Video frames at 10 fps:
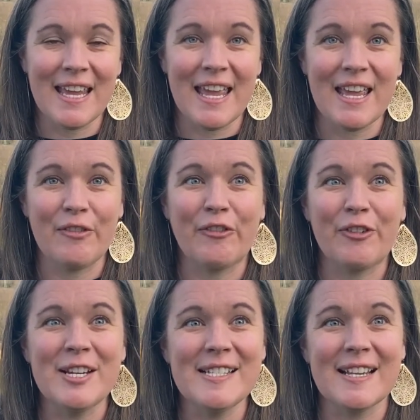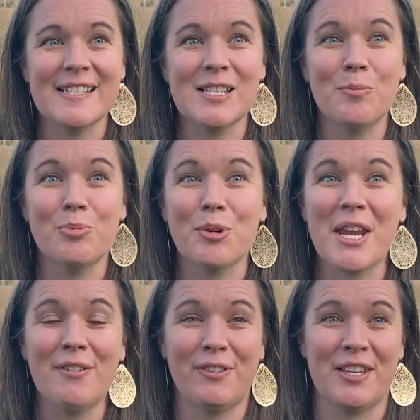it frees us to
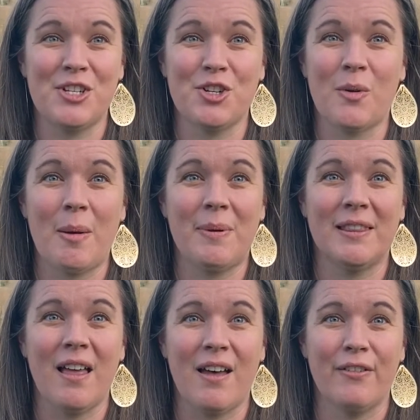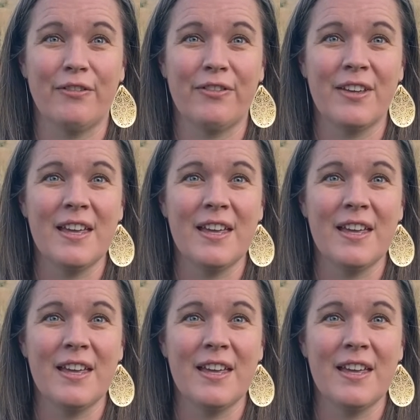bravely show up in love.